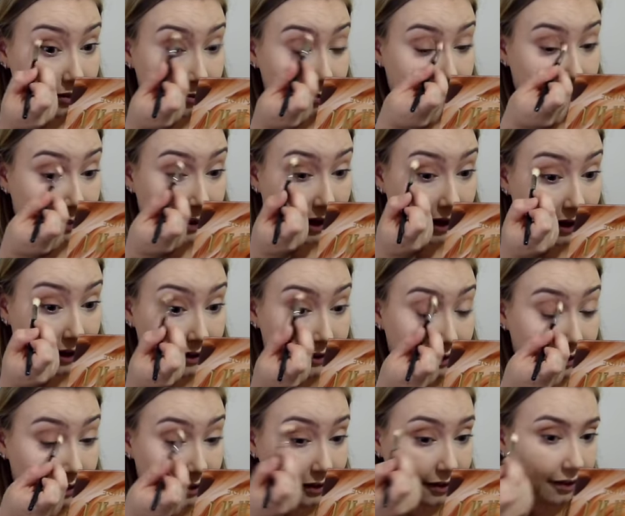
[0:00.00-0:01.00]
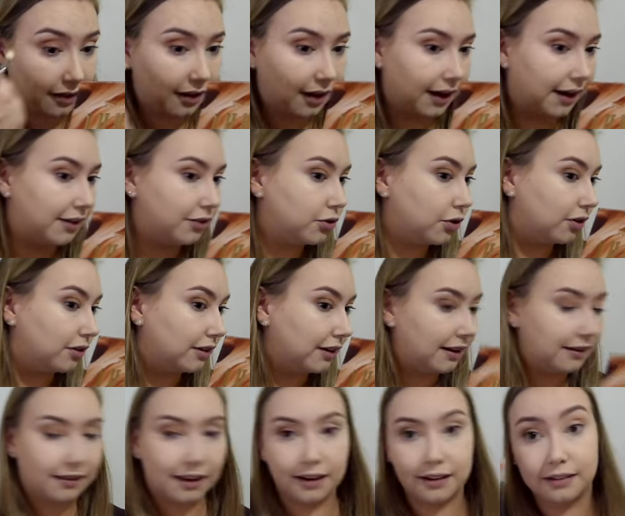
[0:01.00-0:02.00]
But I don't let
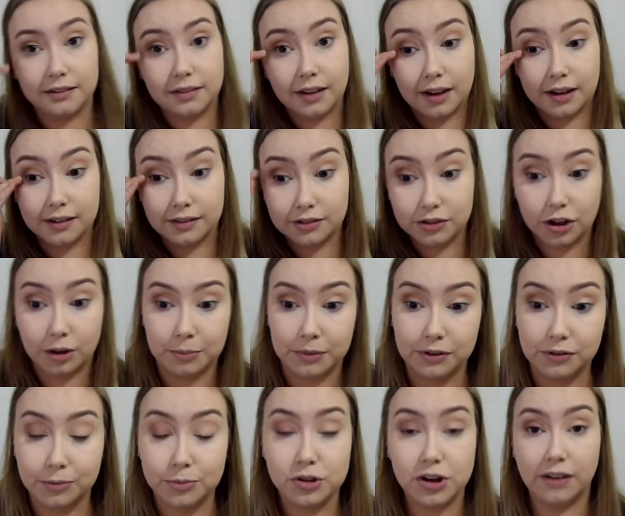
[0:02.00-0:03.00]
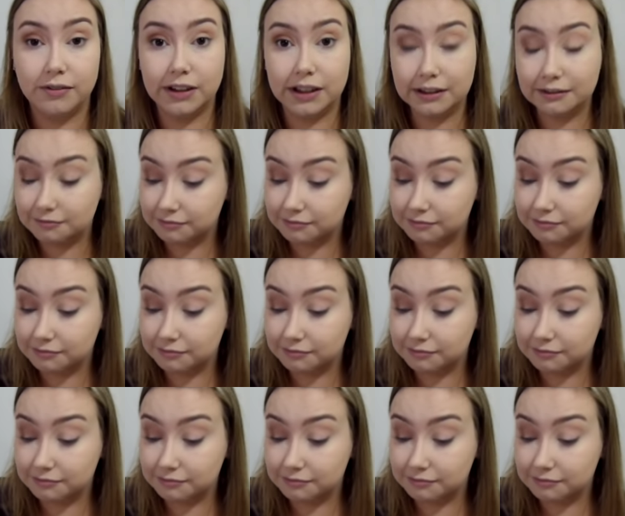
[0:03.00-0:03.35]
that anxiety stop me from traveling,